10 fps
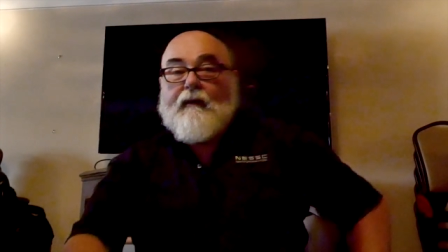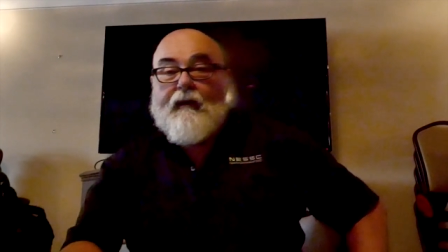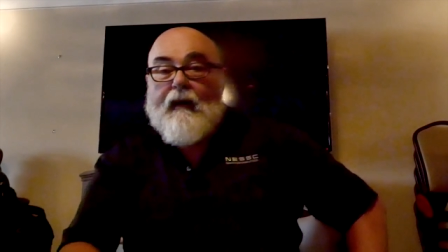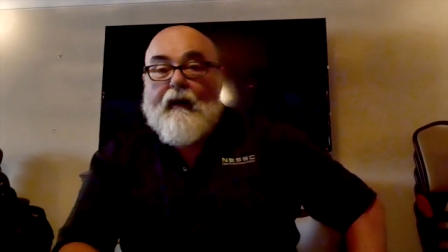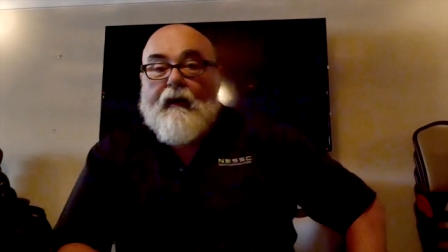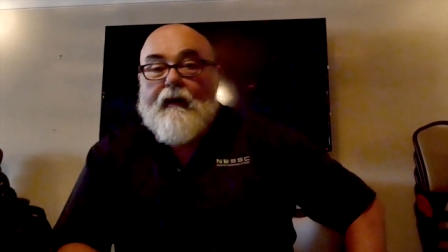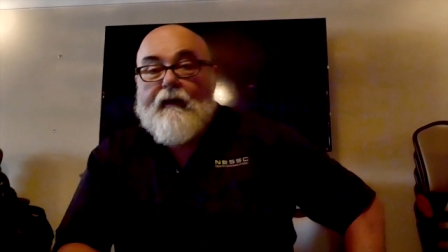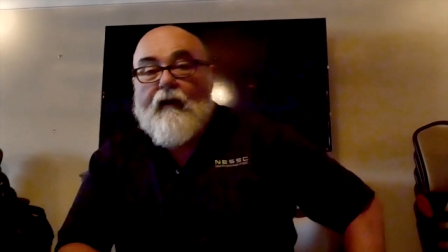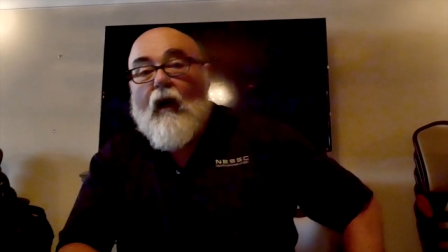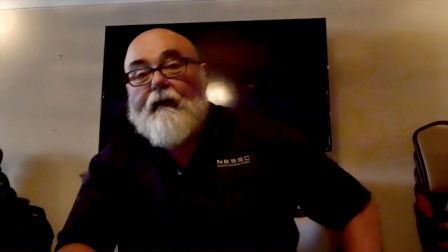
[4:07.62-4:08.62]

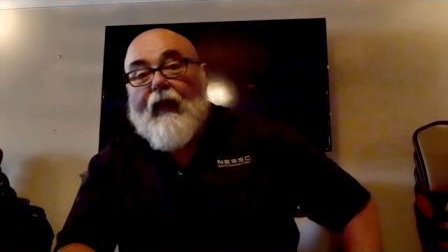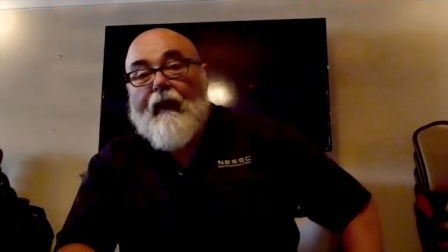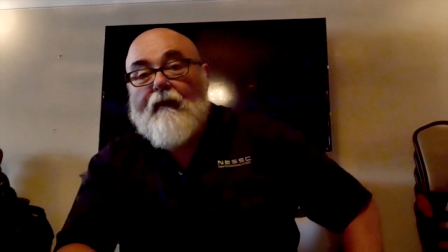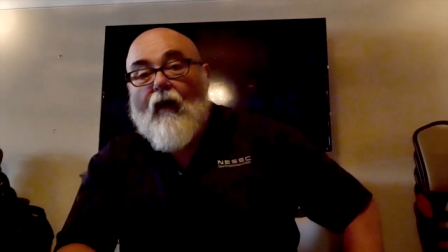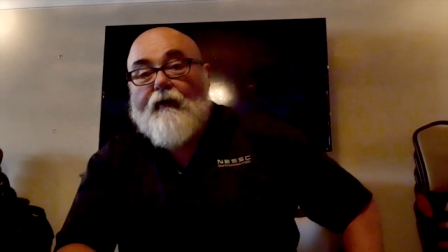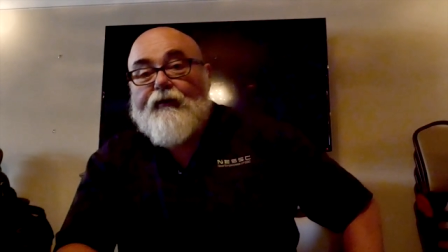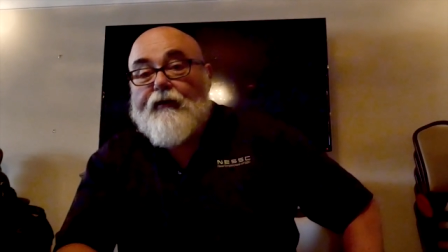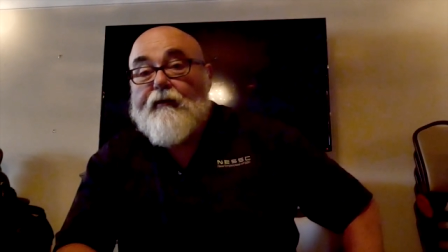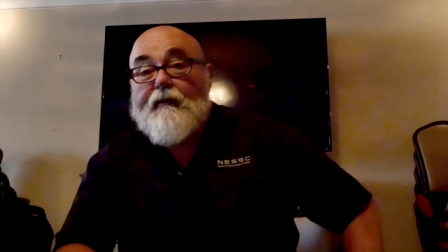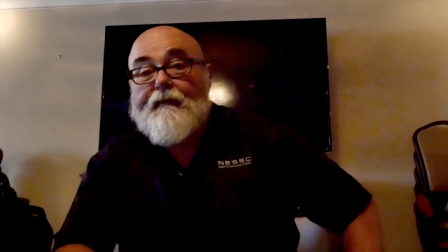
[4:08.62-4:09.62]
Long day, long
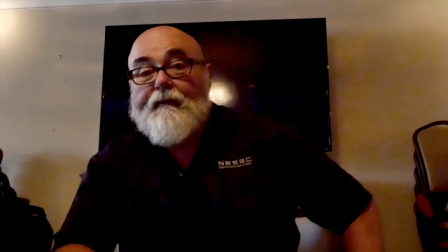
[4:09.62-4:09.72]
shoot.